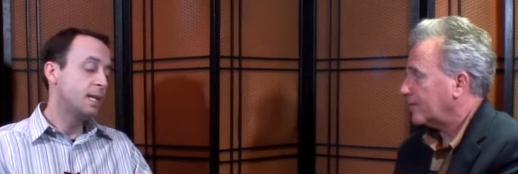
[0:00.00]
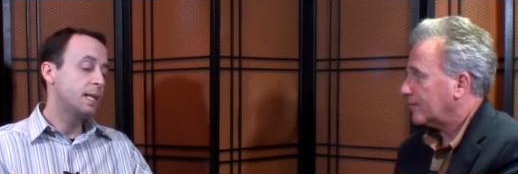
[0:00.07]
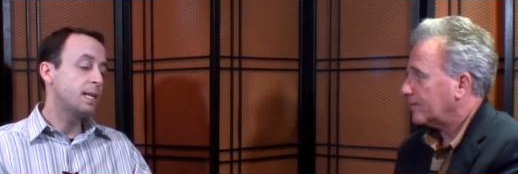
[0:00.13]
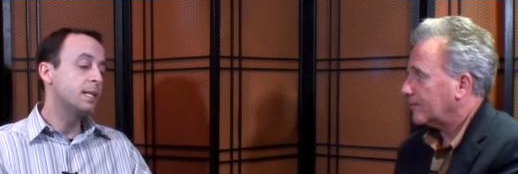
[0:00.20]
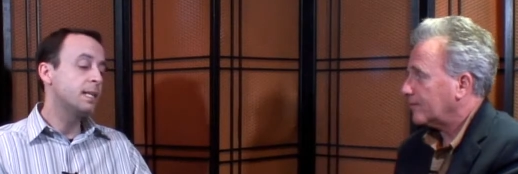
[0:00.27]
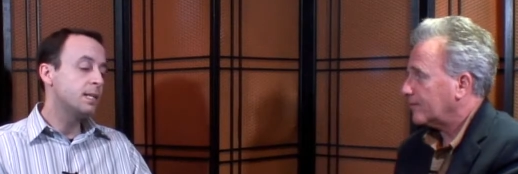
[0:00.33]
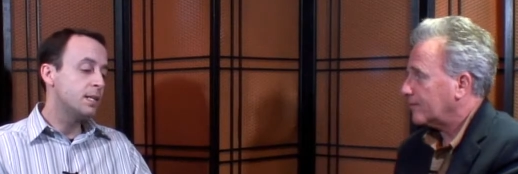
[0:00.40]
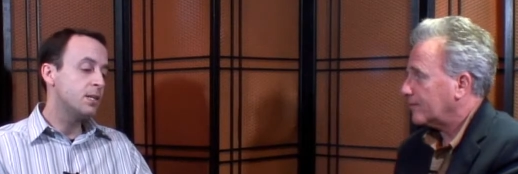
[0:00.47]

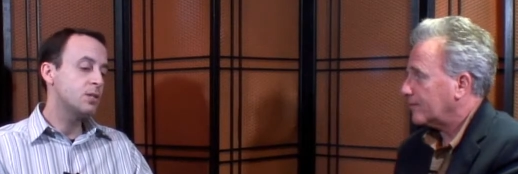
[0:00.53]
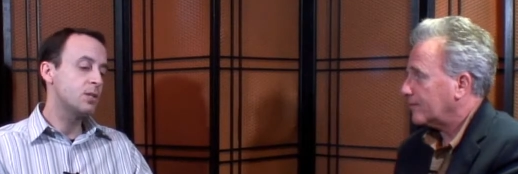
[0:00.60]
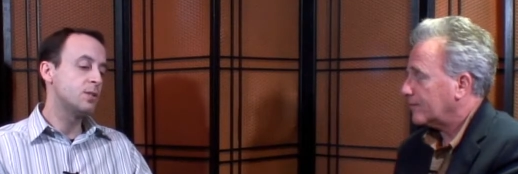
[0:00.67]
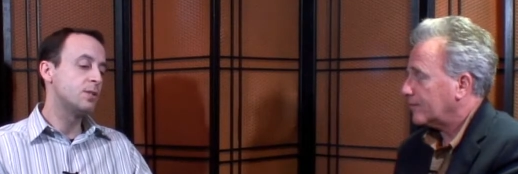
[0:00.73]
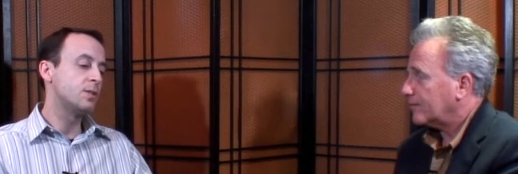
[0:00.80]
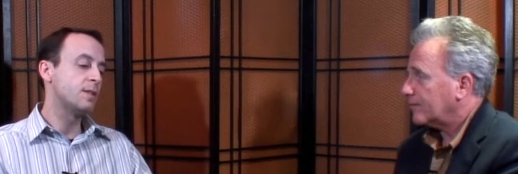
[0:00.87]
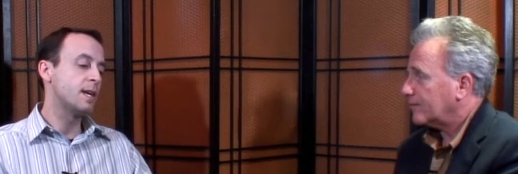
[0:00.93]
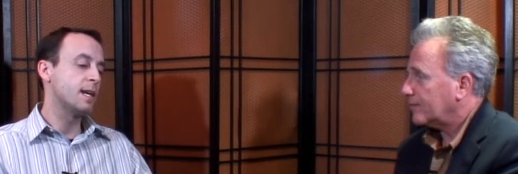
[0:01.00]
Speaker 1: in addition
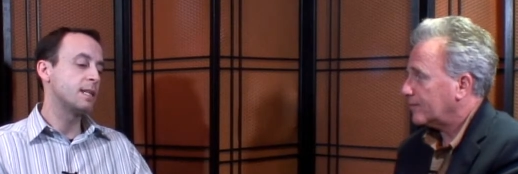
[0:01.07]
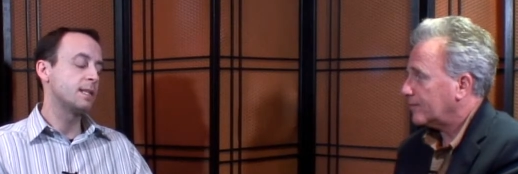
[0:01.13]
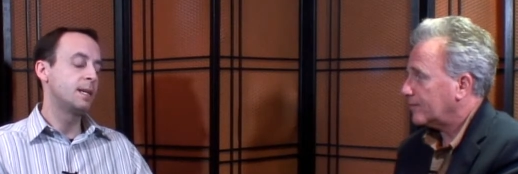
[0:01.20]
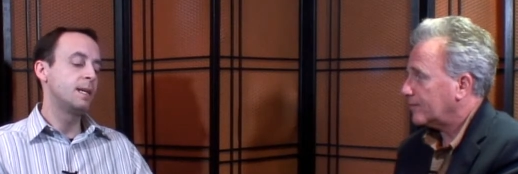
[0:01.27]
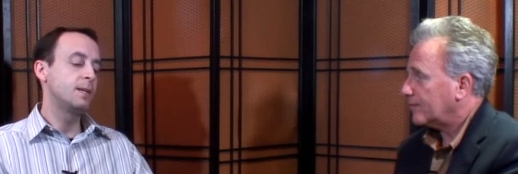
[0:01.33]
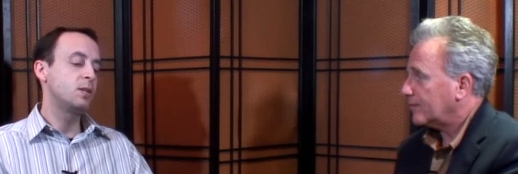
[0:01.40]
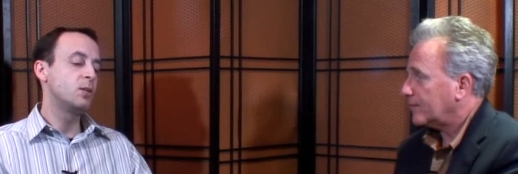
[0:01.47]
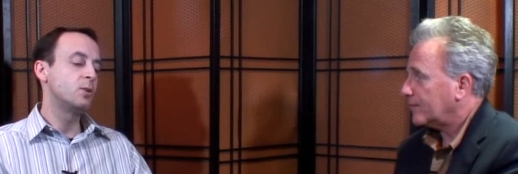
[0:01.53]
to that,
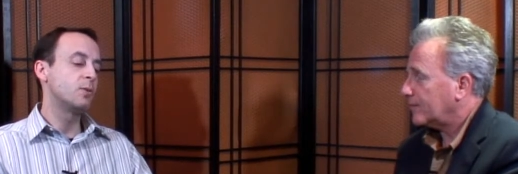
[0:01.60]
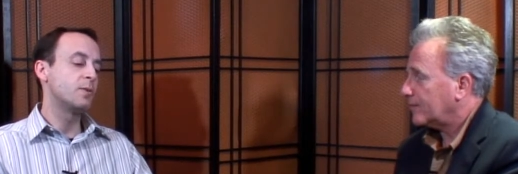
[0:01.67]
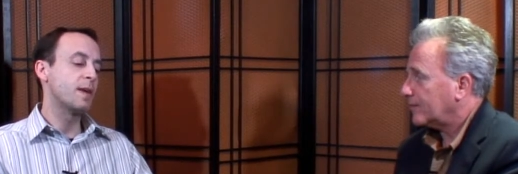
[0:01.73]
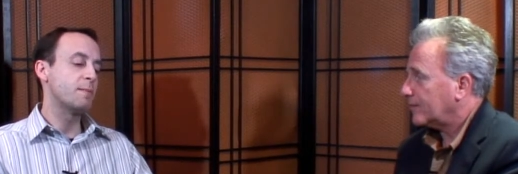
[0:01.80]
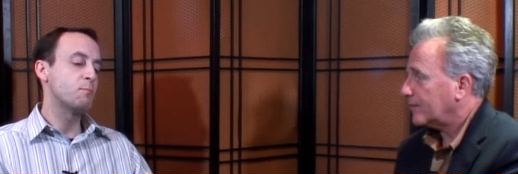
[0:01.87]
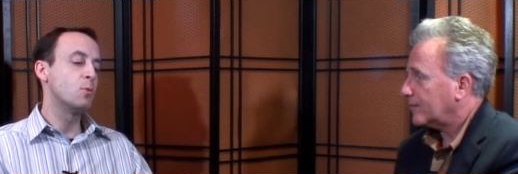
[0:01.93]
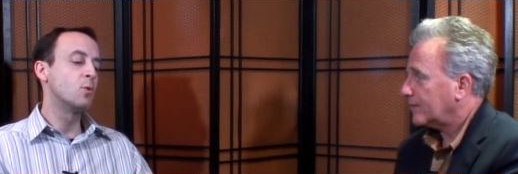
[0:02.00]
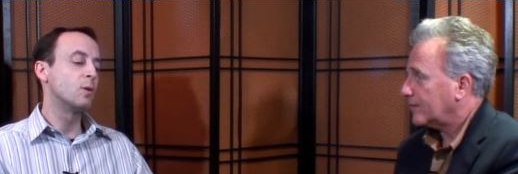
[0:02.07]
you know,
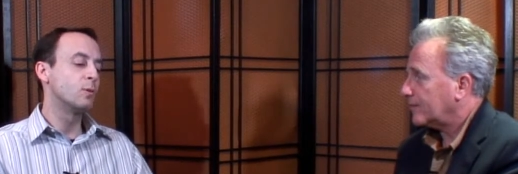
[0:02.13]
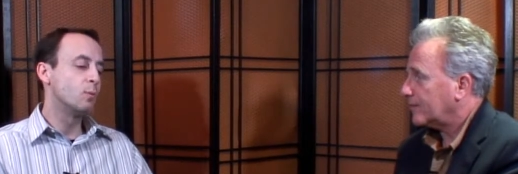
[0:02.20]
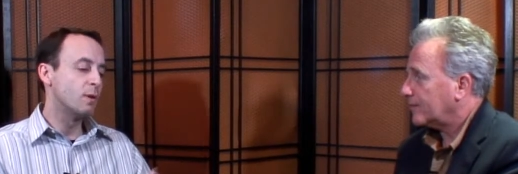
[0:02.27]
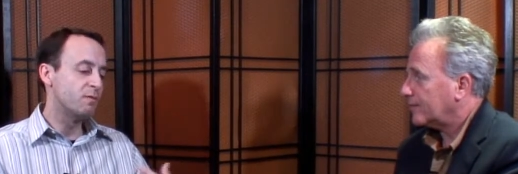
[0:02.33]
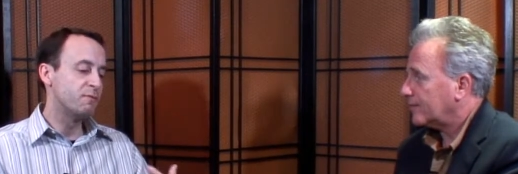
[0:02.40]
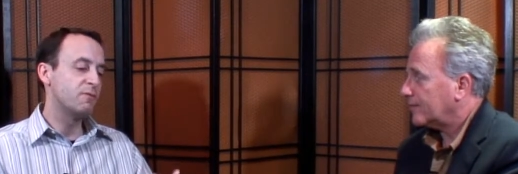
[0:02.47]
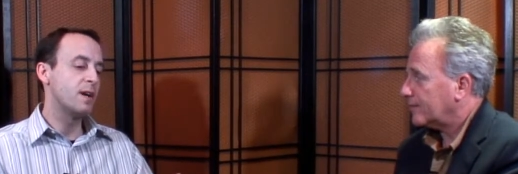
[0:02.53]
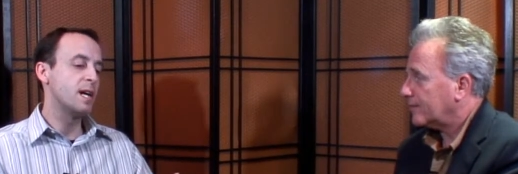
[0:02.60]
that more
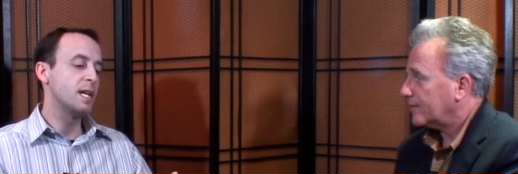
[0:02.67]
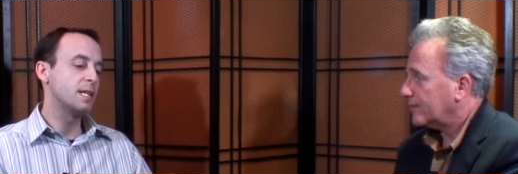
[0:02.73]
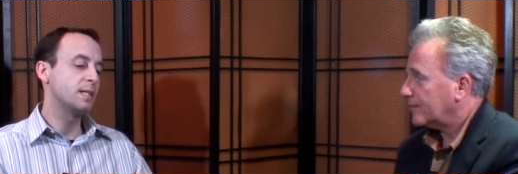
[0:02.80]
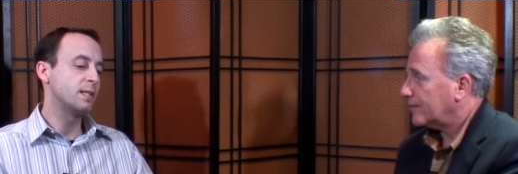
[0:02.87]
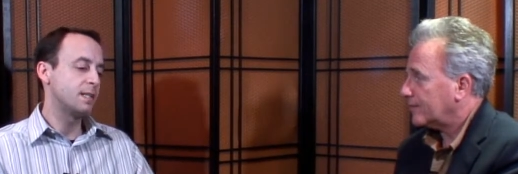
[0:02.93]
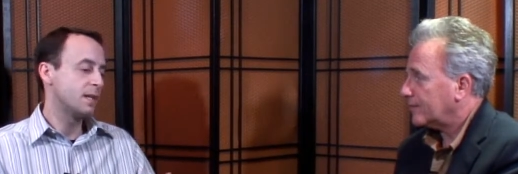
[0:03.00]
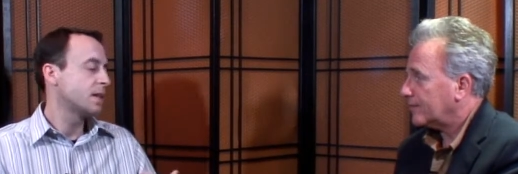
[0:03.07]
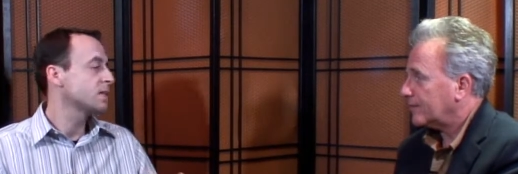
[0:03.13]

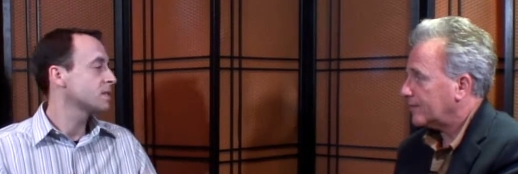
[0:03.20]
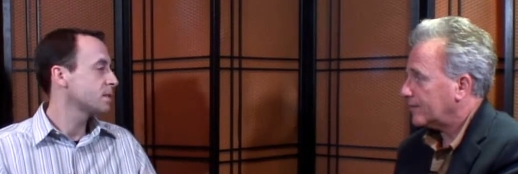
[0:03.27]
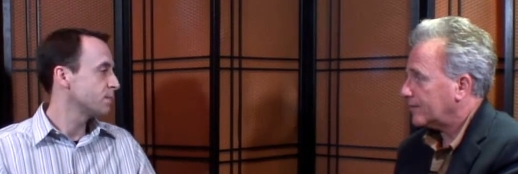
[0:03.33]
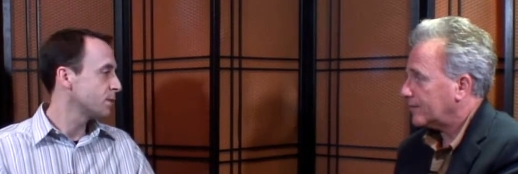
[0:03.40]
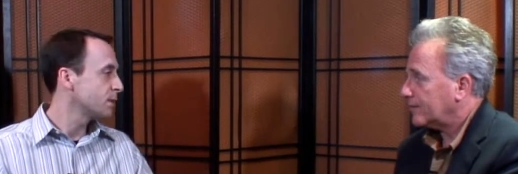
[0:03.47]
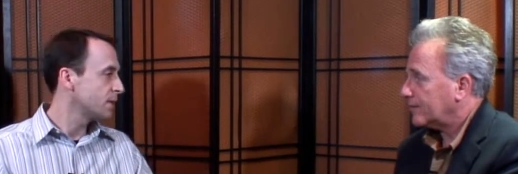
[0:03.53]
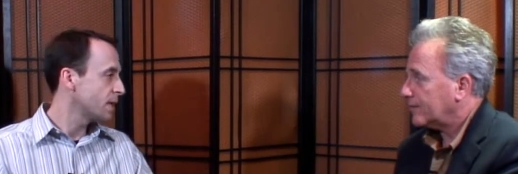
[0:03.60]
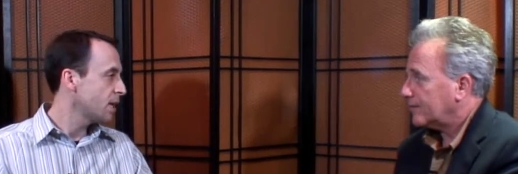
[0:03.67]
refined
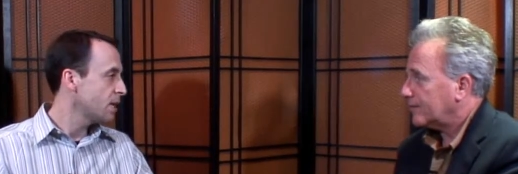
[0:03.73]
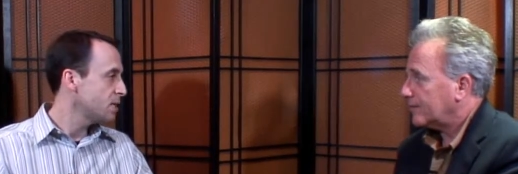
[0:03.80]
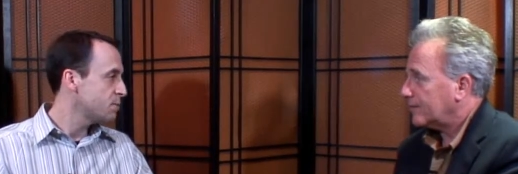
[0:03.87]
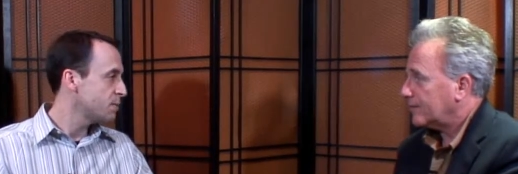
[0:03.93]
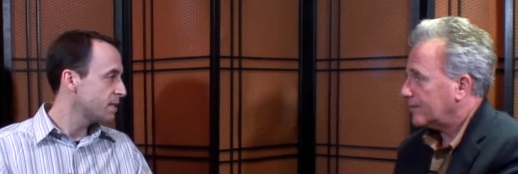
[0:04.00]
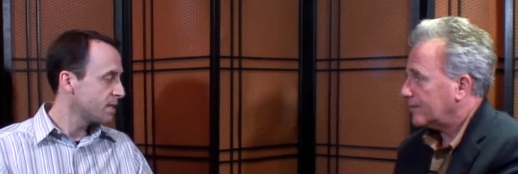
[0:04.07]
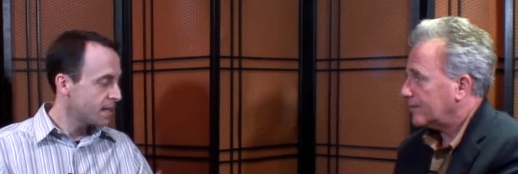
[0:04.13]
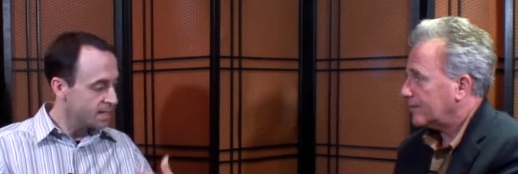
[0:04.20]
customer
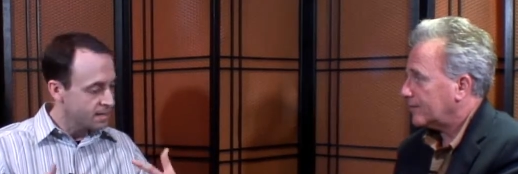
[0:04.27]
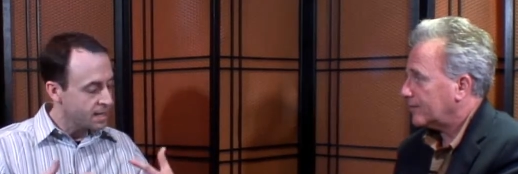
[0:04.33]
engagement, that,